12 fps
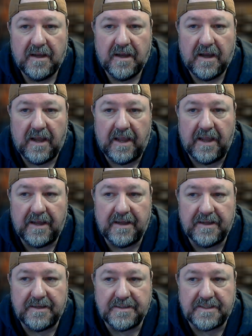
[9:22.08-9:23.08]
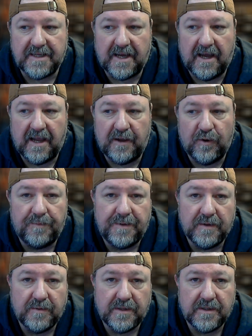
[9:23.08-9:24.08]
And I hope
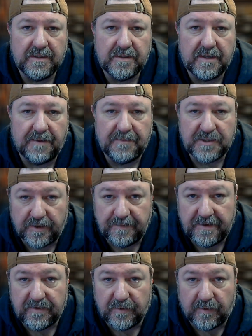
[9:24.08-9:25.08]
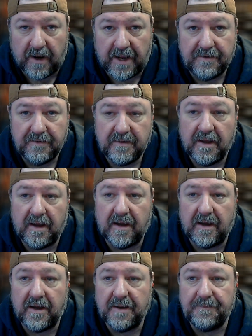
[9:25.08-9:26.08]
you will come and join me for the ride.
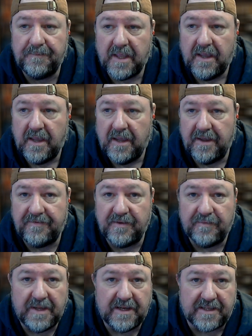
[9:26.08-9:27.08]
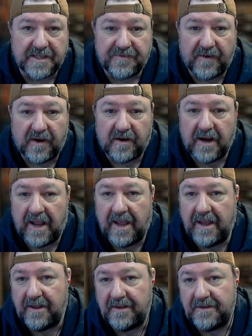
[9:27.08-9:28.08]
If you've made it this far
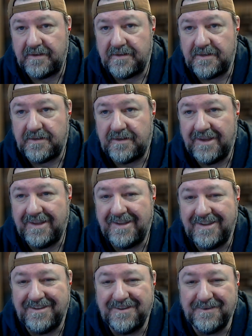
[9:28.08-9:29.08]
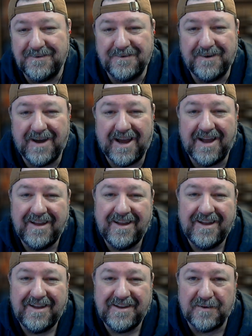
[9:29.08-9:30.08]
and
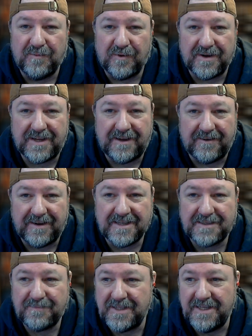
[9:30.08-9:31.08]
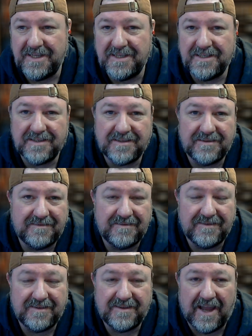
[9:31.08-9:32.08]
you're more curious, please
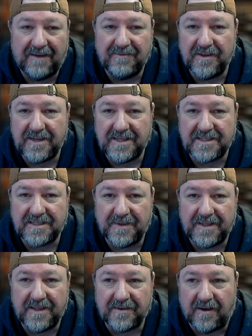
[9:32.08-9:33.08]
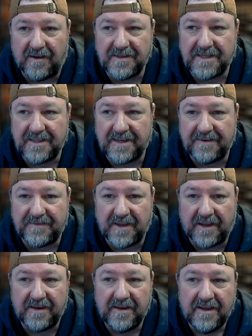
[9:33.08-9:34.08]
have a look at some of the other content that I've
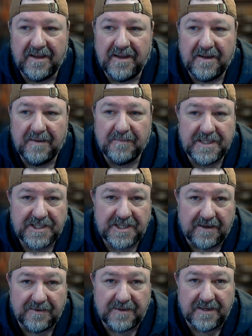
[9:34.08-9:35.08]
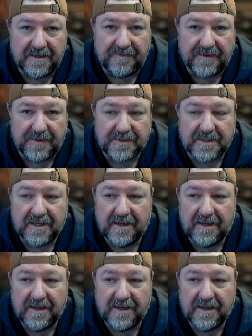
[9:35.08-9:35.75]
done. Please check out the interviews.